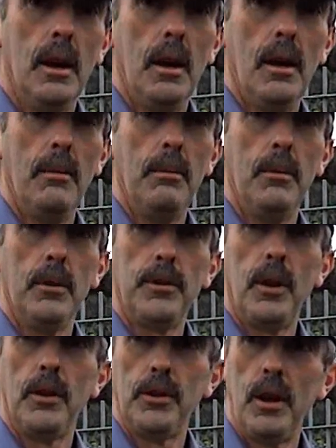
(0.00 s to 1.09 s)
As
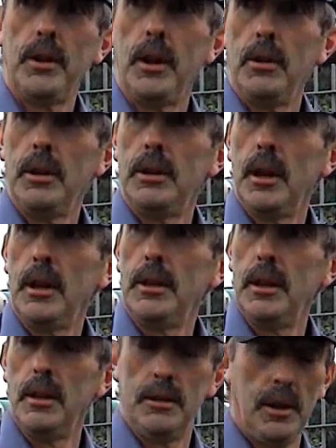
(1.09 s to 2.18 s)
far as I know, he
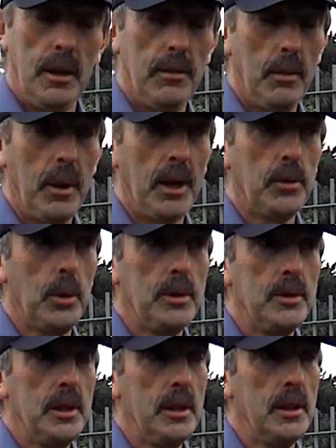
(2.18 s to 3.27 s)
did it for about
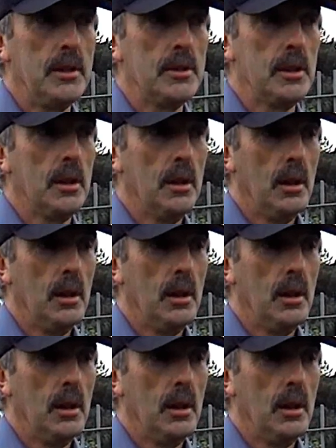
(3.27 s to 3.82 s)
20 years.